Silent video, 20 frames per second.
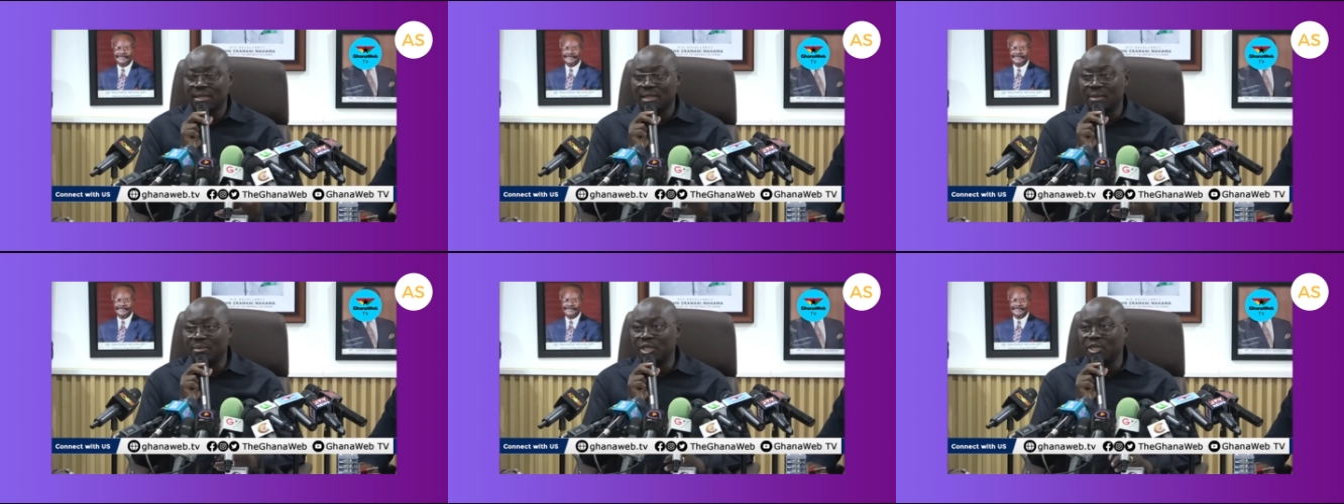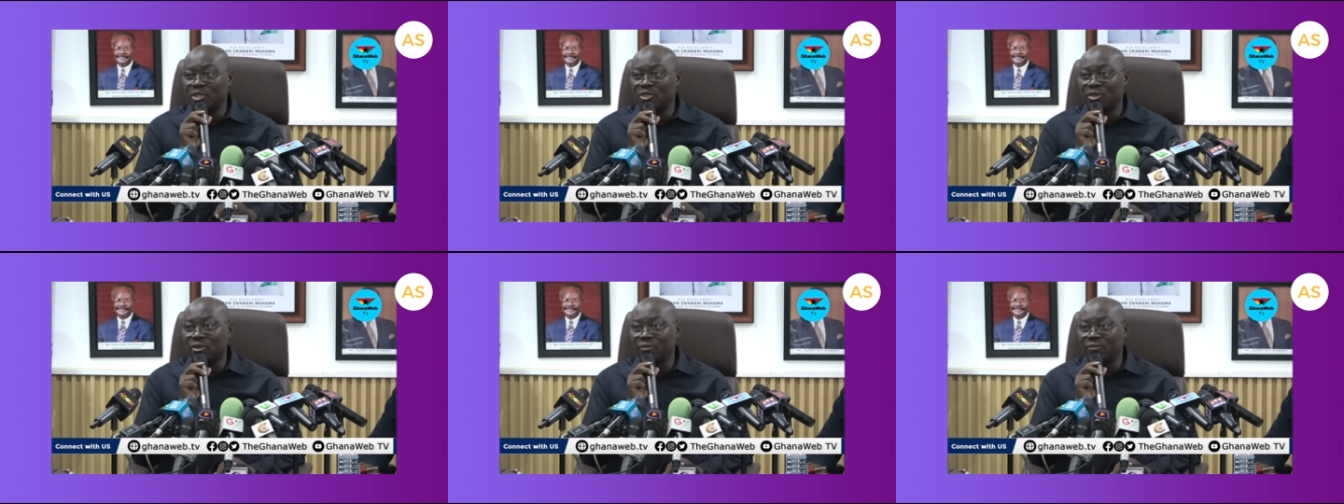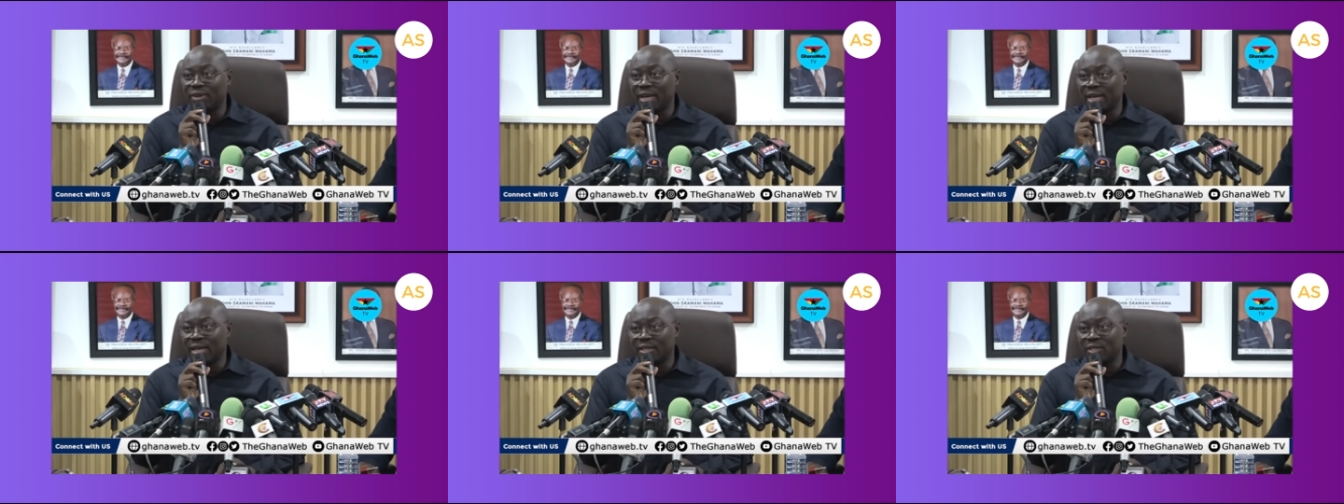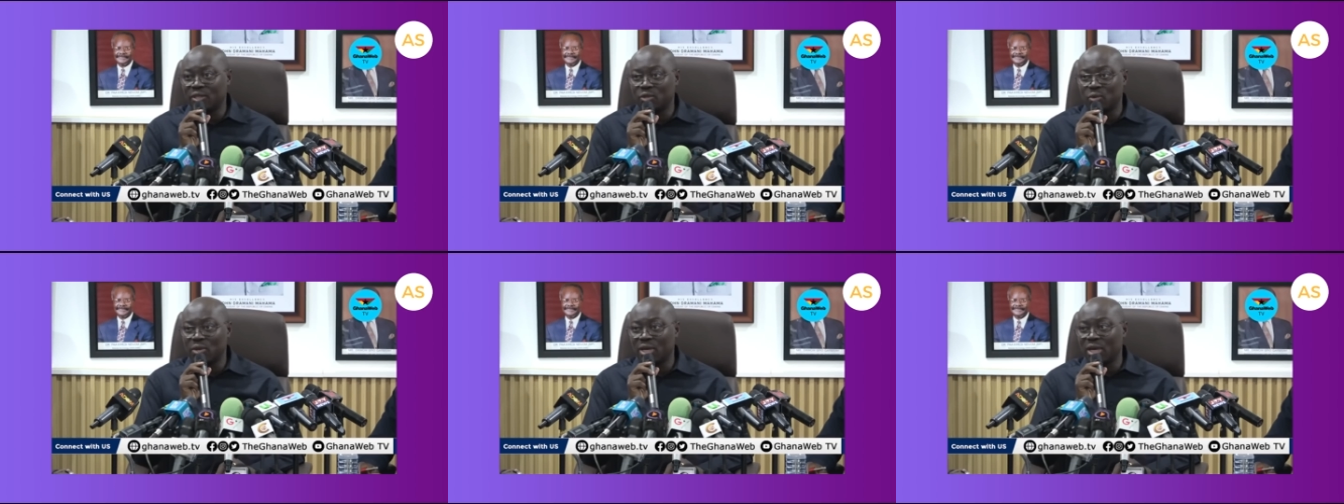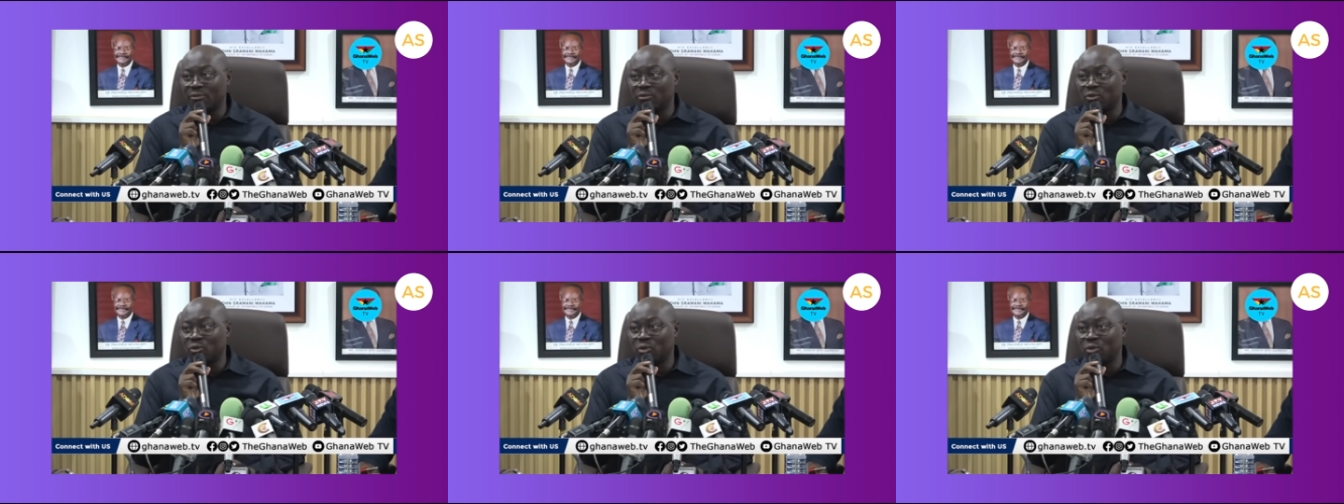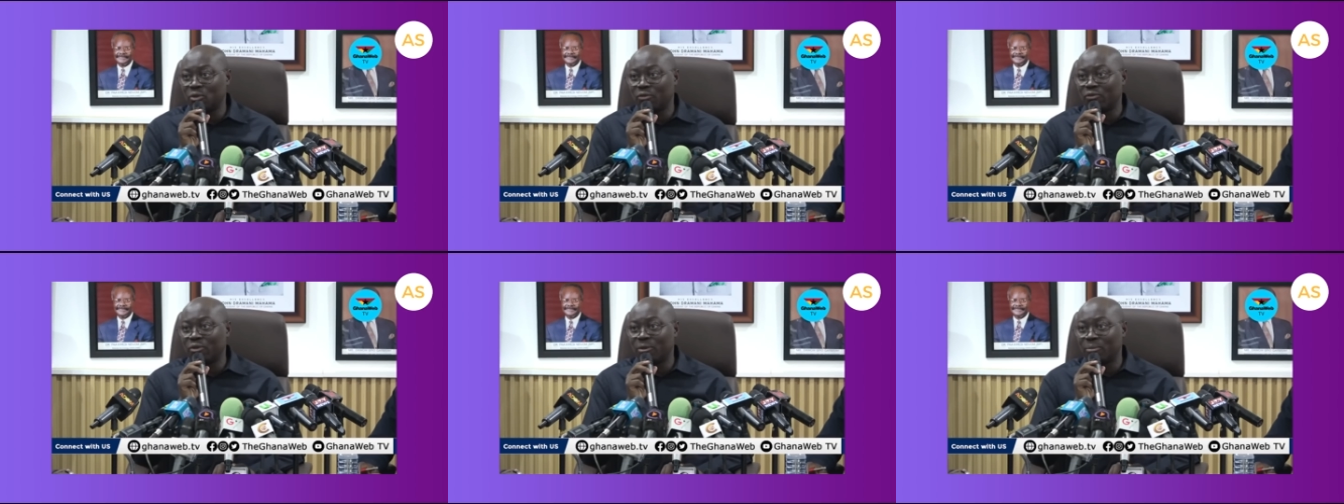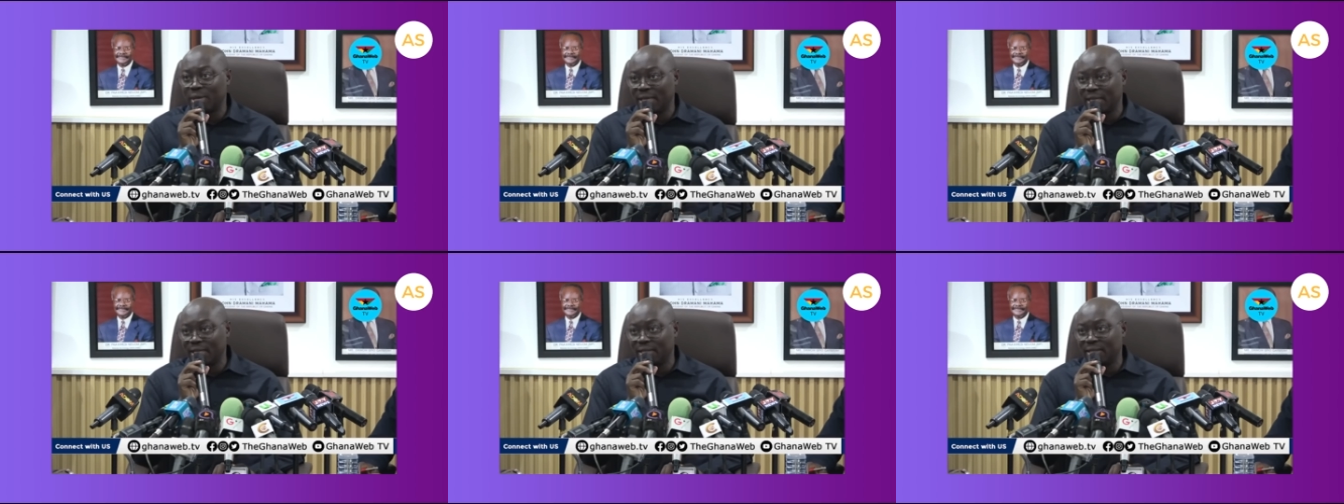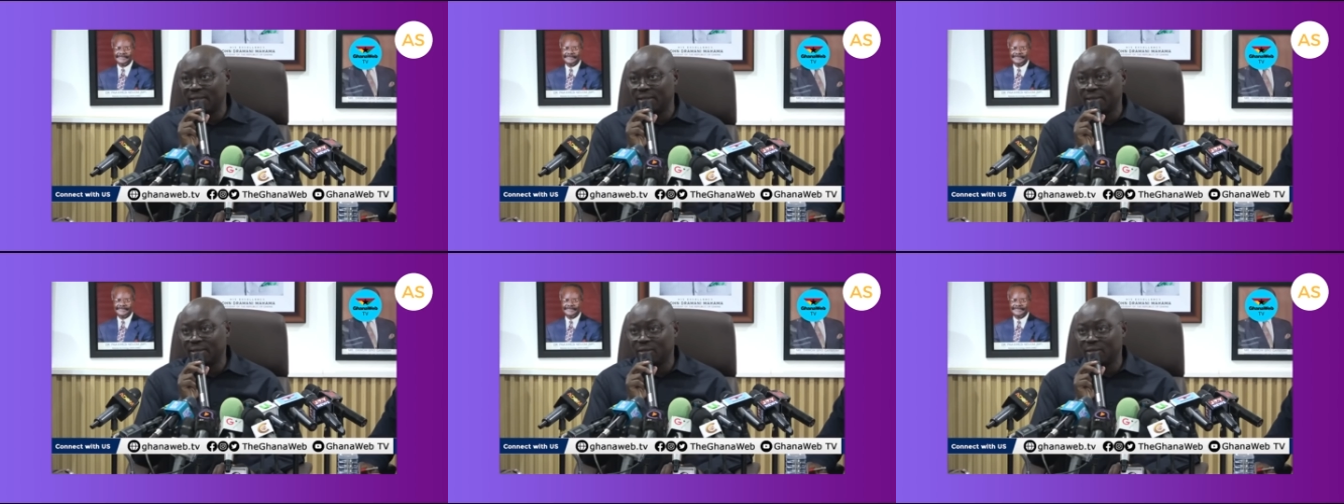the Ministry of Finance will have to look for money